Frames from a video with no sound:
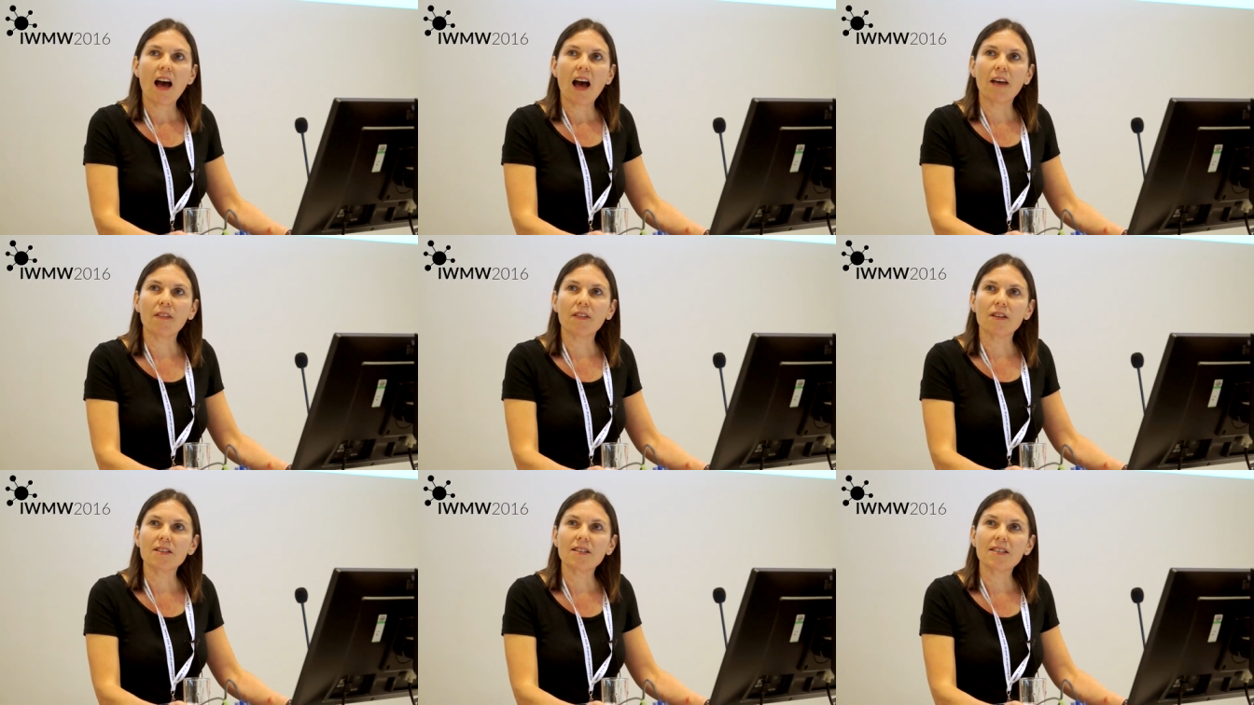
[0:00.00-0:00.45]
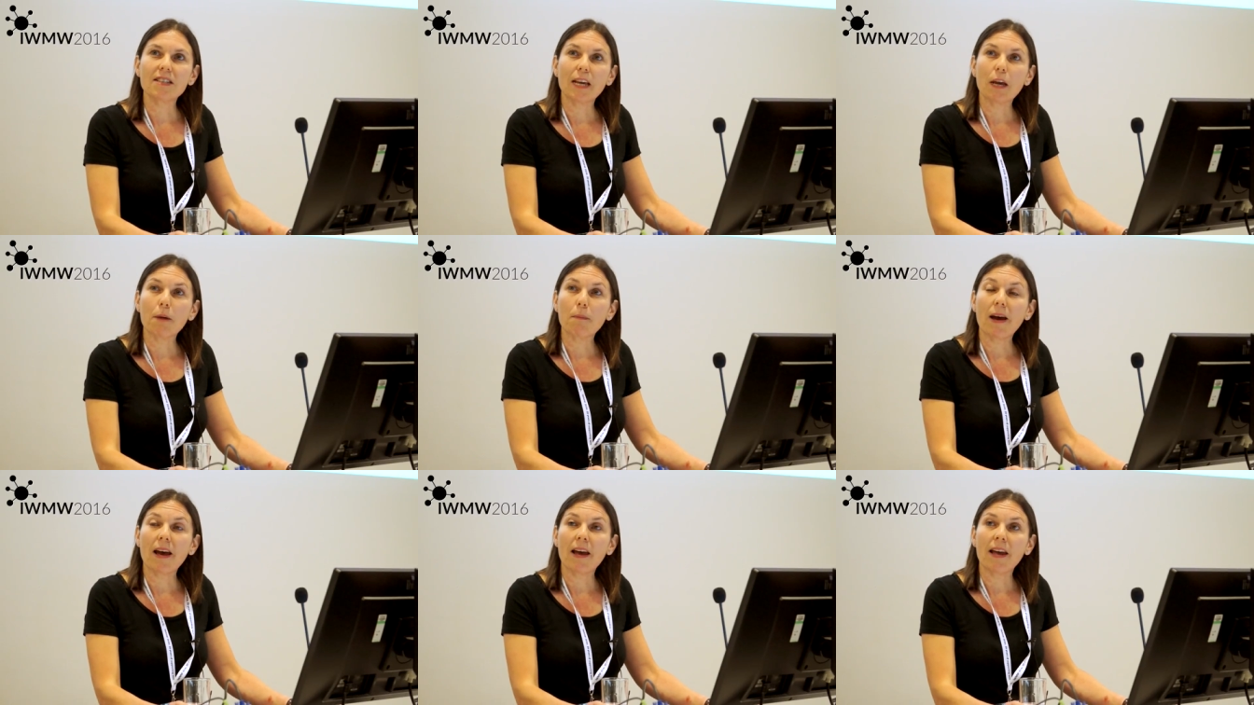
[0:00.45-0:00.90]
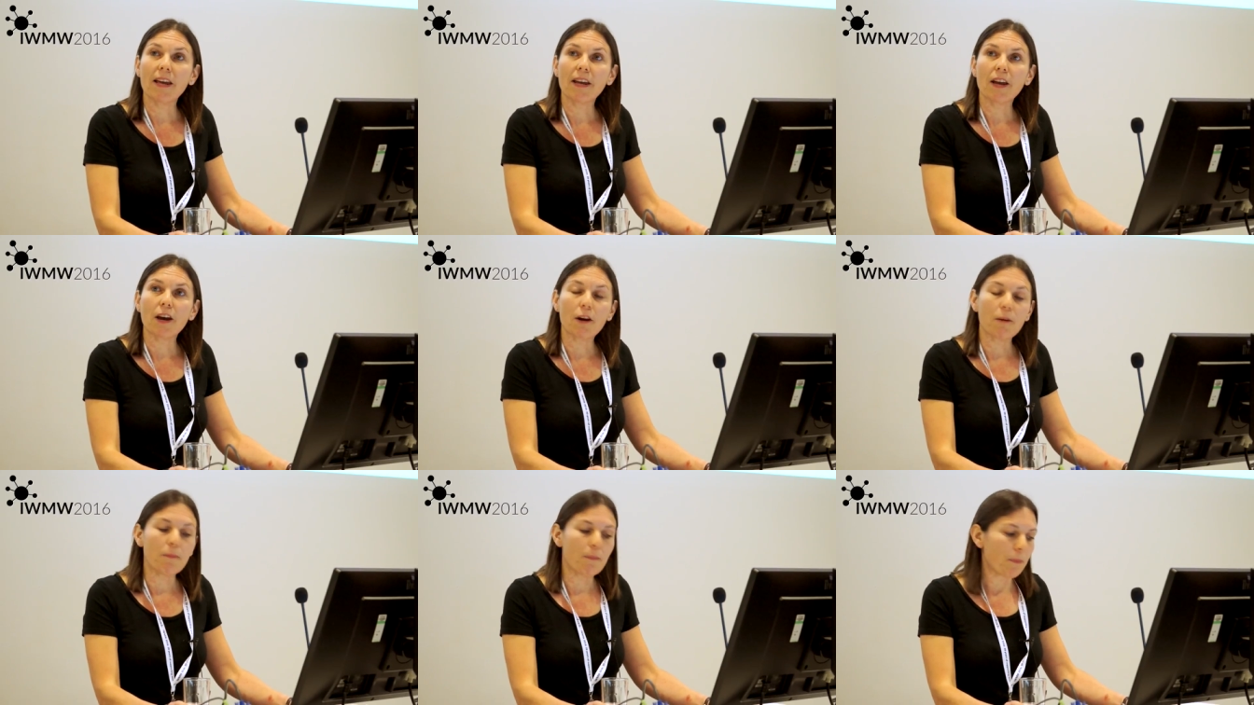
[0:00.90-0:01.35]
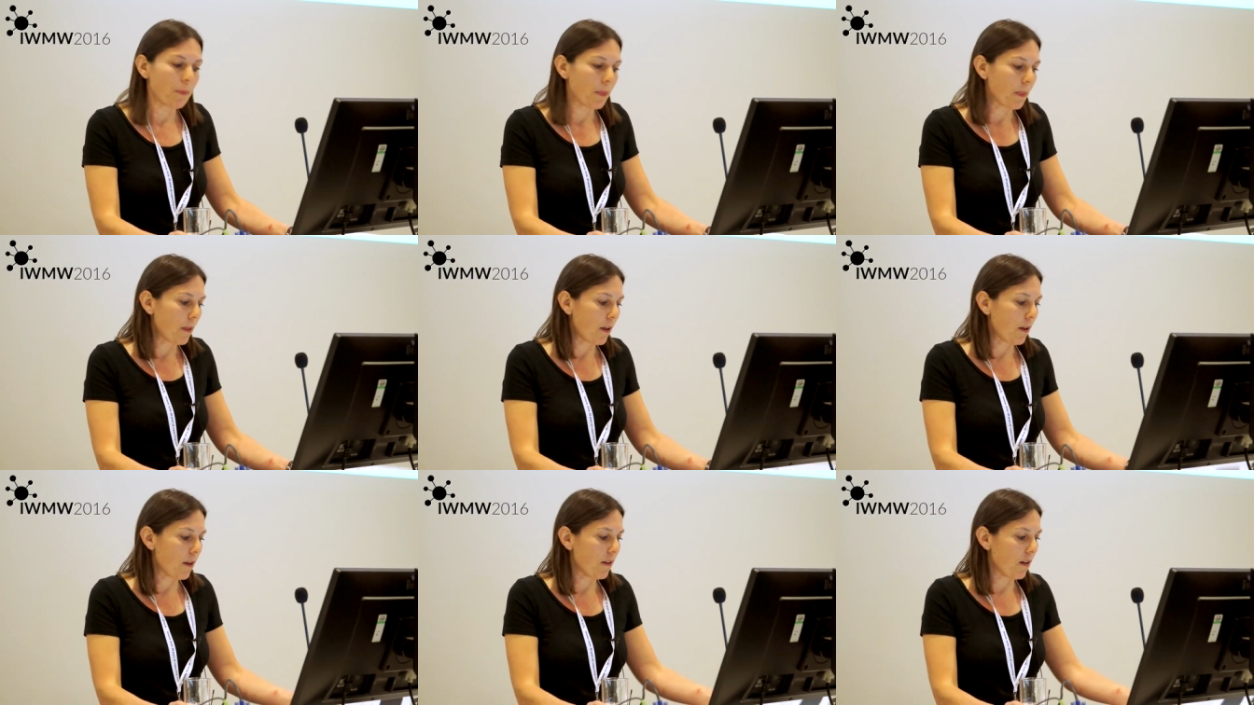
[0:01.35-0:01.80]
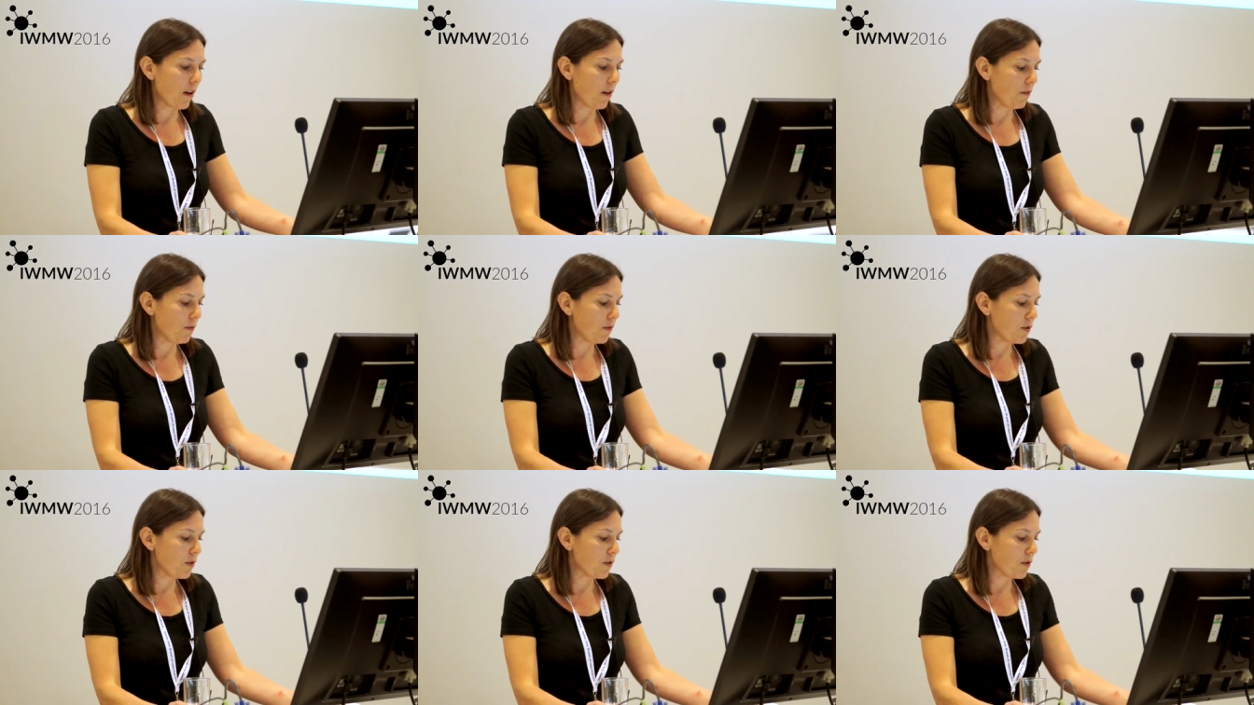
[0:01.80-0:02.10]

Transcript: And the CMA um, uh,